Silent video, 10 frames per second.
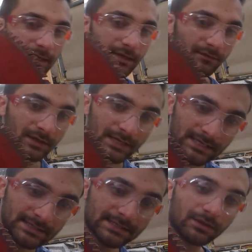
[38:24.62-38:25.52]
of
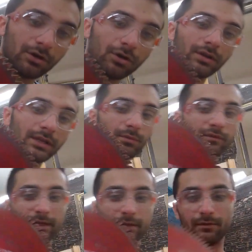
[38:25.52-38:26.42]
slowly
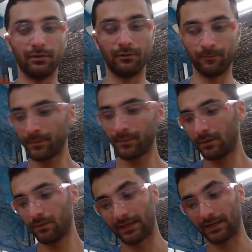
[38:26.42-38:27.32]
moving it through
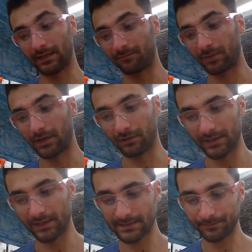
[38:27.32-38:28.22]
without a lot of
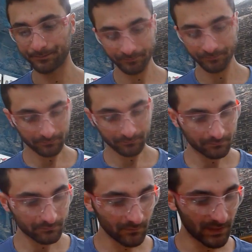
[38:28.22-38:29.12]
progress.
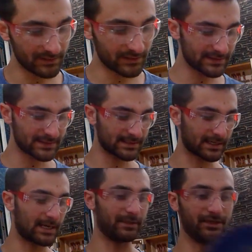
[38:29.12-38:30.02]
And then this is a
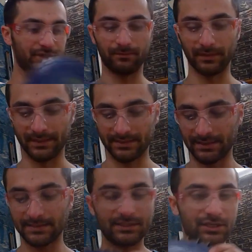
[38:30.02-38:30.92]
combination blade. So this
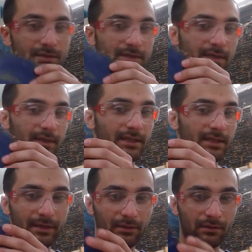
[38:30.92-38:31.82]
is just in the
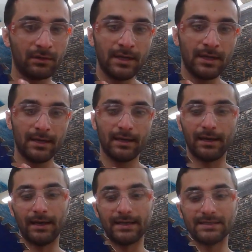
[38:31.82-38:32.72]
middle,
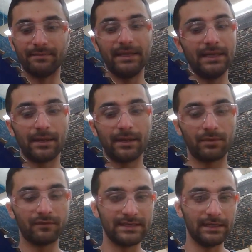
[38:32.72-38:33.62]
has a medium number
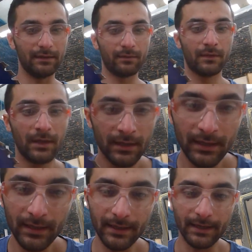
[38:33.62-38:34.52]
of teeth.
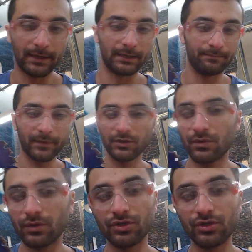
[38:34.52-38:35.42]
Also,
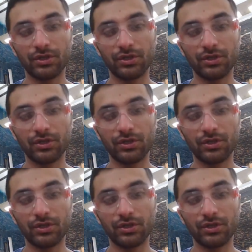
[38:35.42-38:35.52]
there's